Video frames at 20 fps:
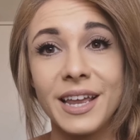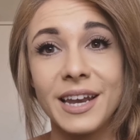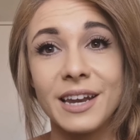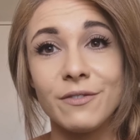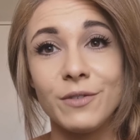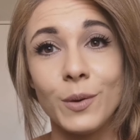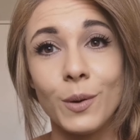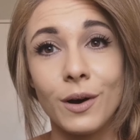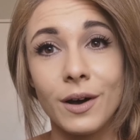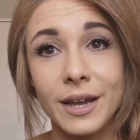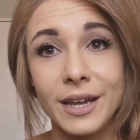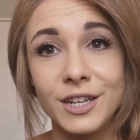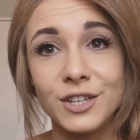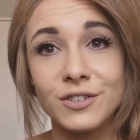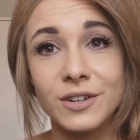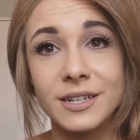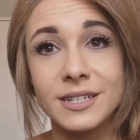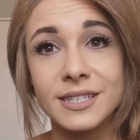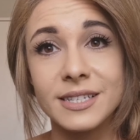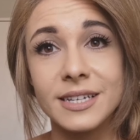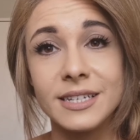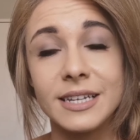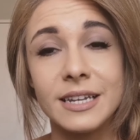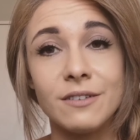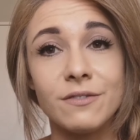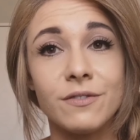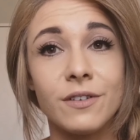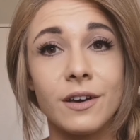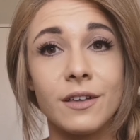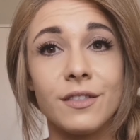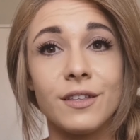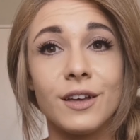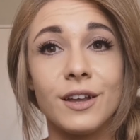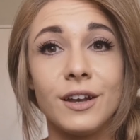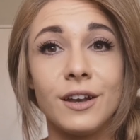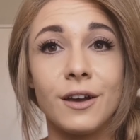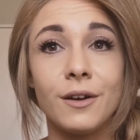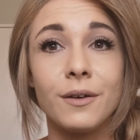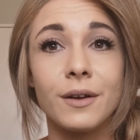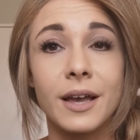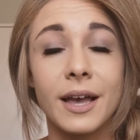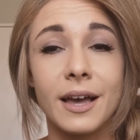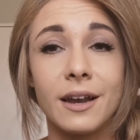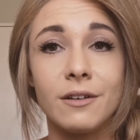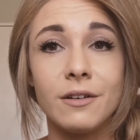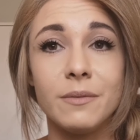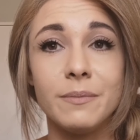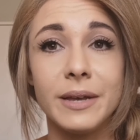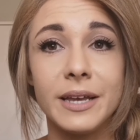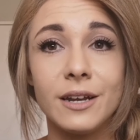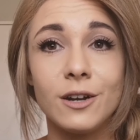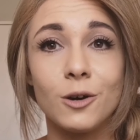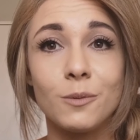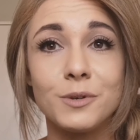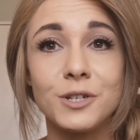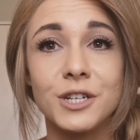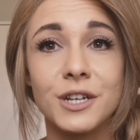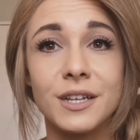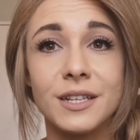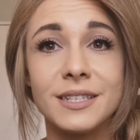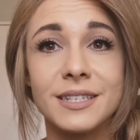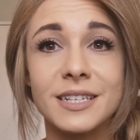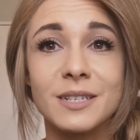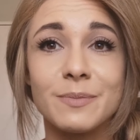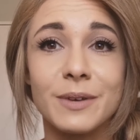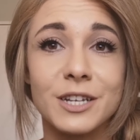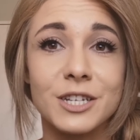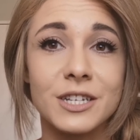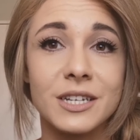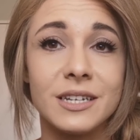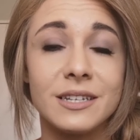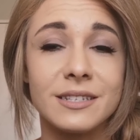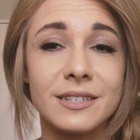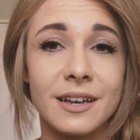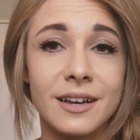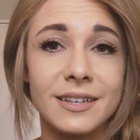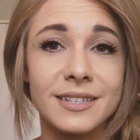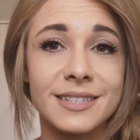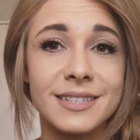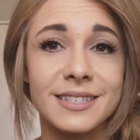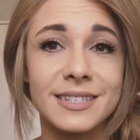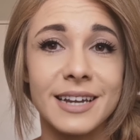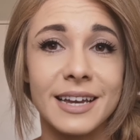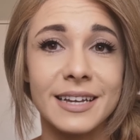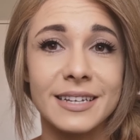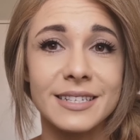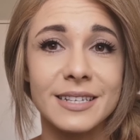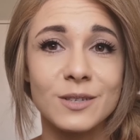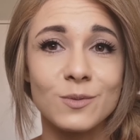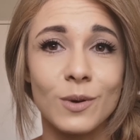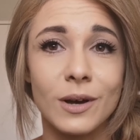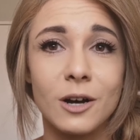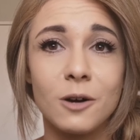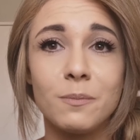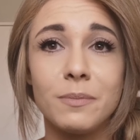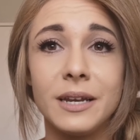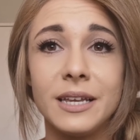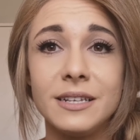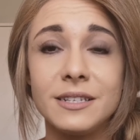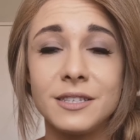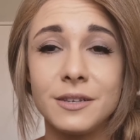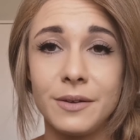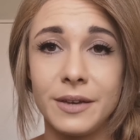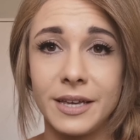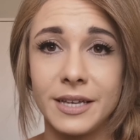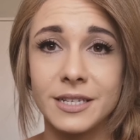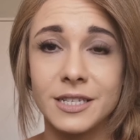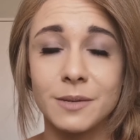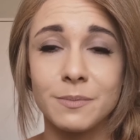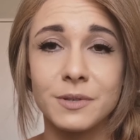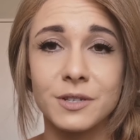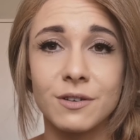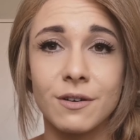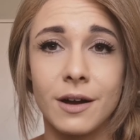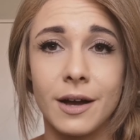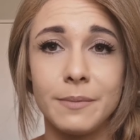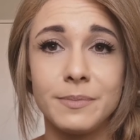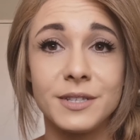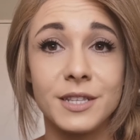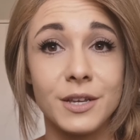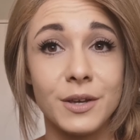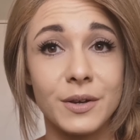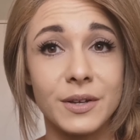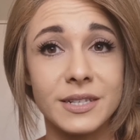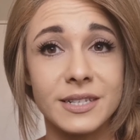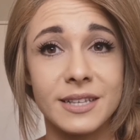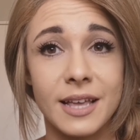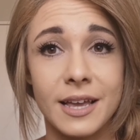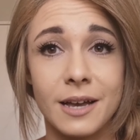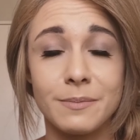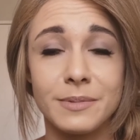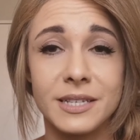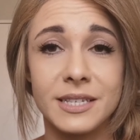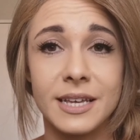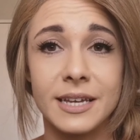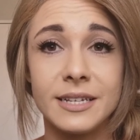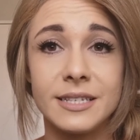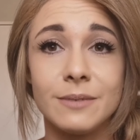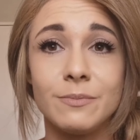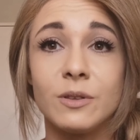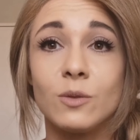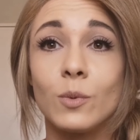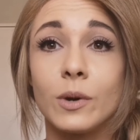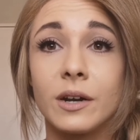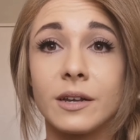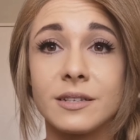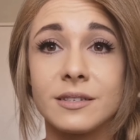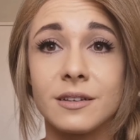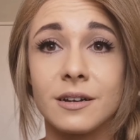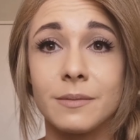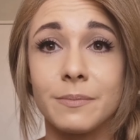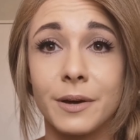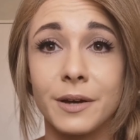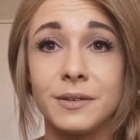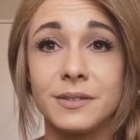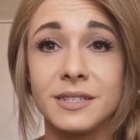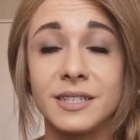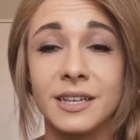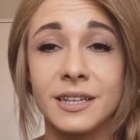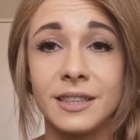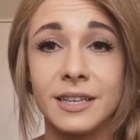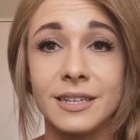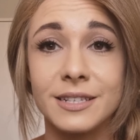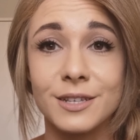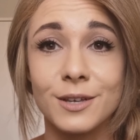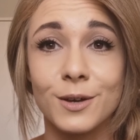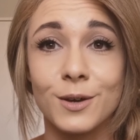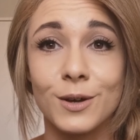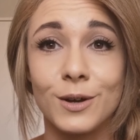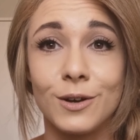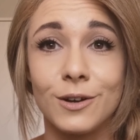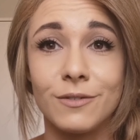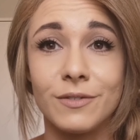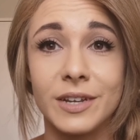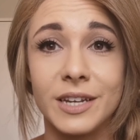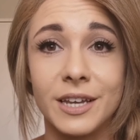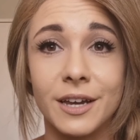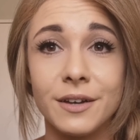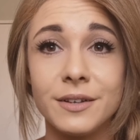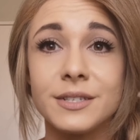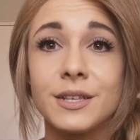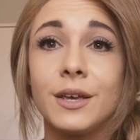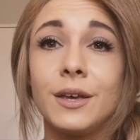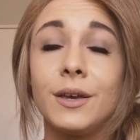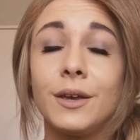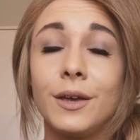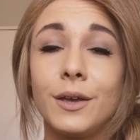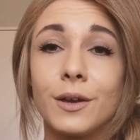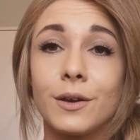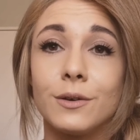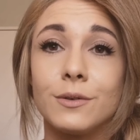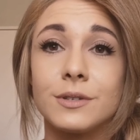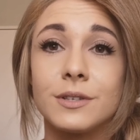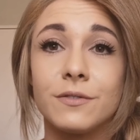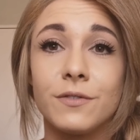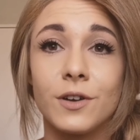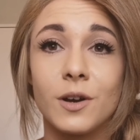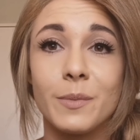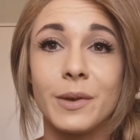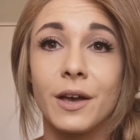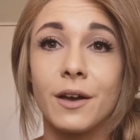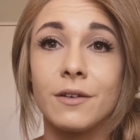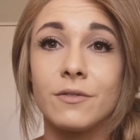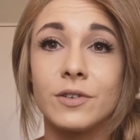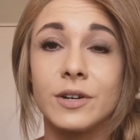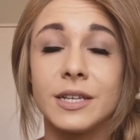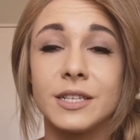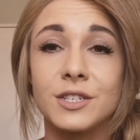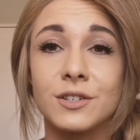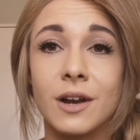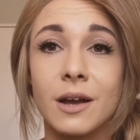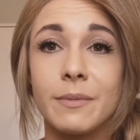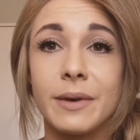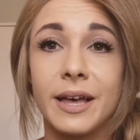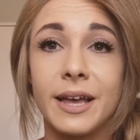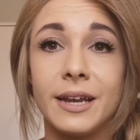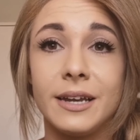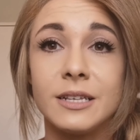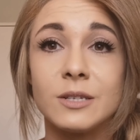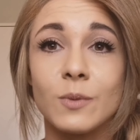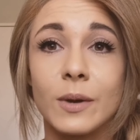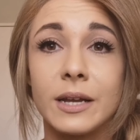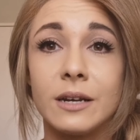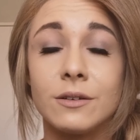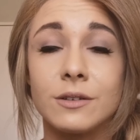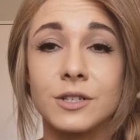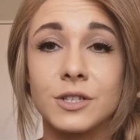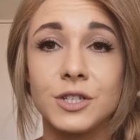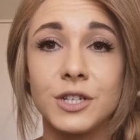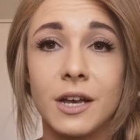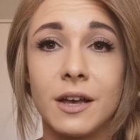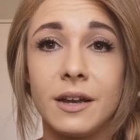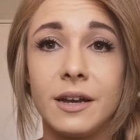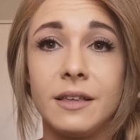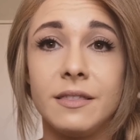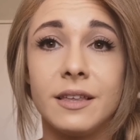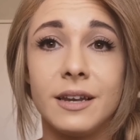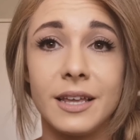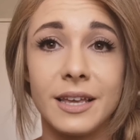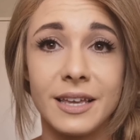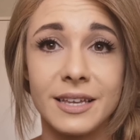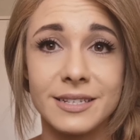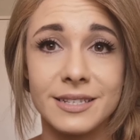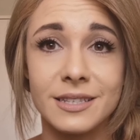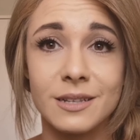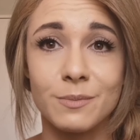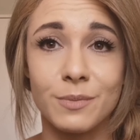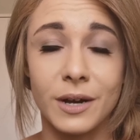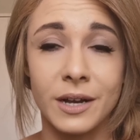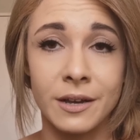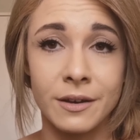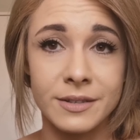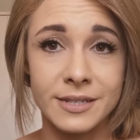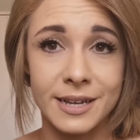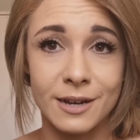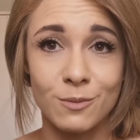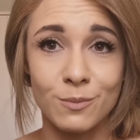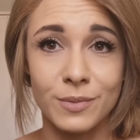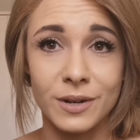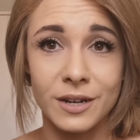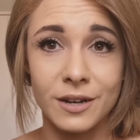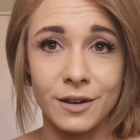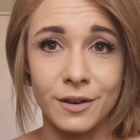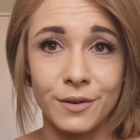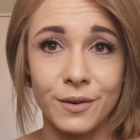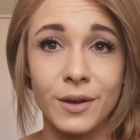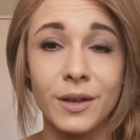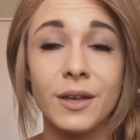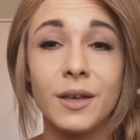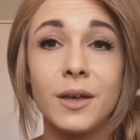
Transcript: If you are interested in further low calorie meal options, especially desserts and snacks as well, please do hit subscribe so that you can stay up to date with when I start posting these cook along videos. You can also follow me over on Instagram at Hayley's Weight Loss Journey. The link is in the bio down below.